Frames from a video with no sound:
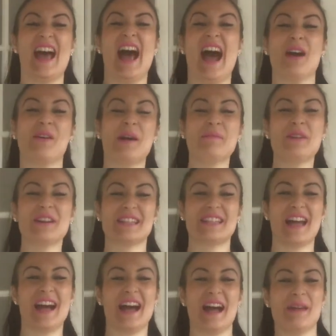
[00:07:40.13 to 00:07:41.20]
and one more
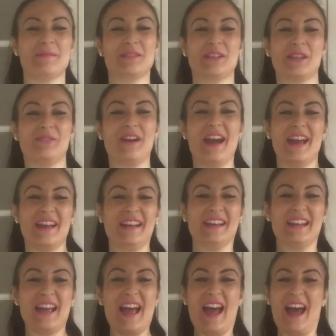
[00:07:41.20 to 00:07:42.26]
time to the right
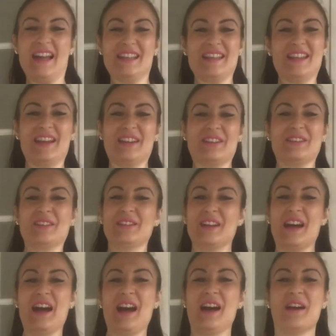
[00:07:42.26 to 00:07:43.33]
and circle
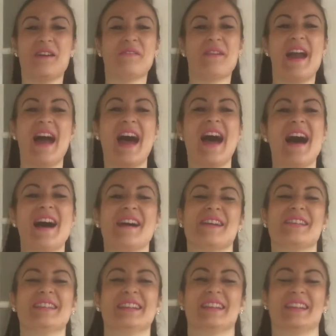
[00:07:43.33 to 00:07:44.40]

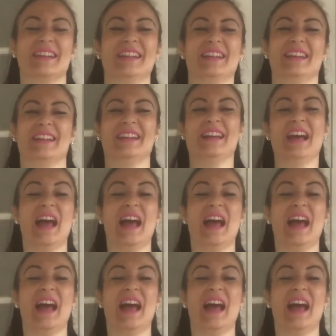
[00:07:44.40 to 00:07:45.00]
around. Good.